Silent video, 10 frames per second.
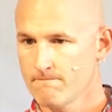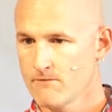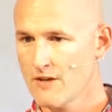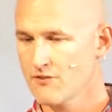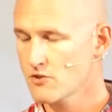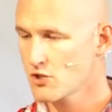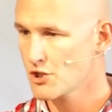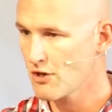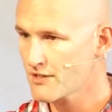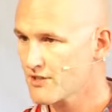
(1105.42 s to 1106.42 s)
You have to
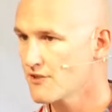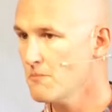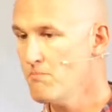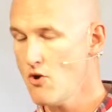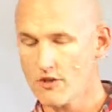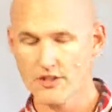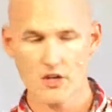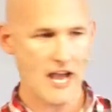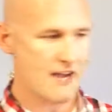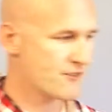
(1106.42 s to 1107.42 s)
trust the book.
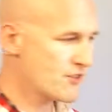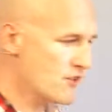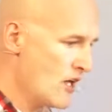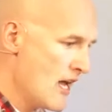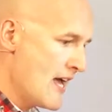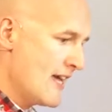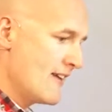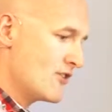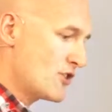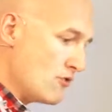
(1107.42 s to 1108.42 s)
You have to
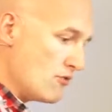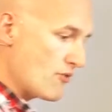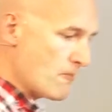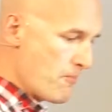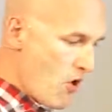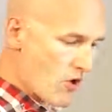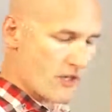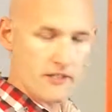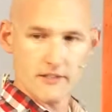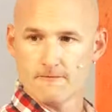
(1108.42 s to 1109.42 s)
do the
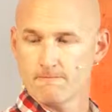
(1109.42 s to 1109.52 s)
book.